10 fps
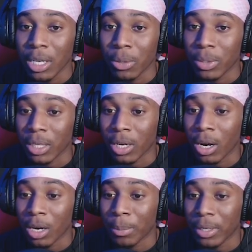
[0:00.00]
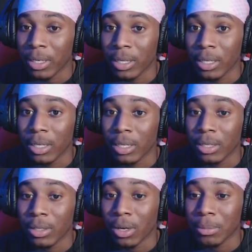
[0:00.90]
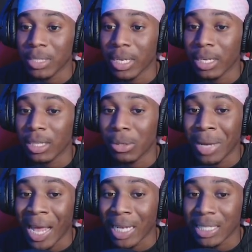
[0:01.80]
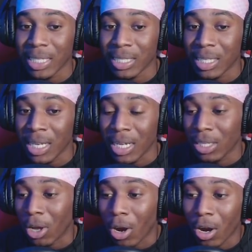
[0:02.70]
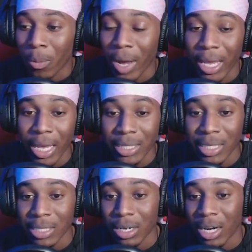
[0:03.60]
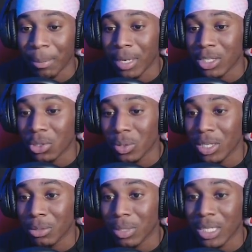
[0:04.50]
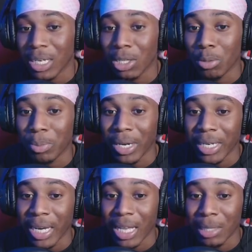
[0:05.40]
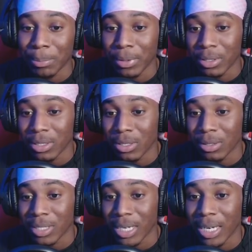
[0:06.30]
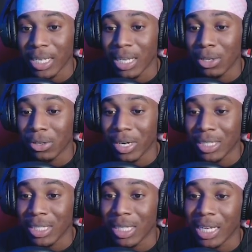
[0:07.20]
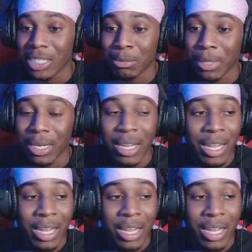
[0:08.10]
with the carbon hood, you know what I'm saying? Little accents, the all white SSR MS3s with the yellow brake calipers, you know what I'm saying? The yellow CrayG license plate.